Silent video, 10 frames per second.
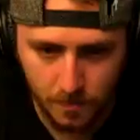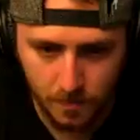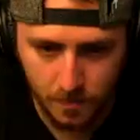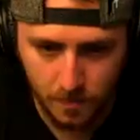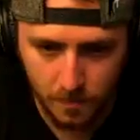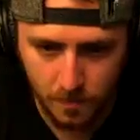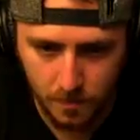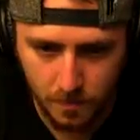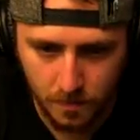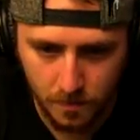
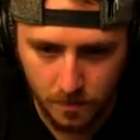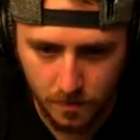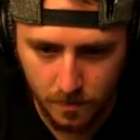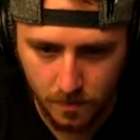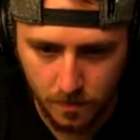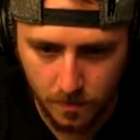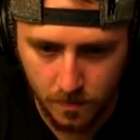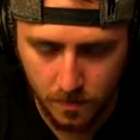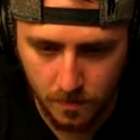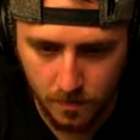
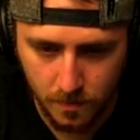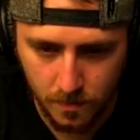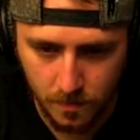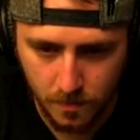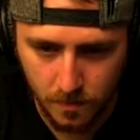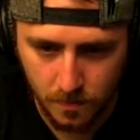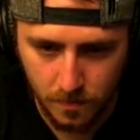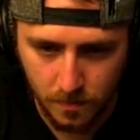No one is speaking in this clip.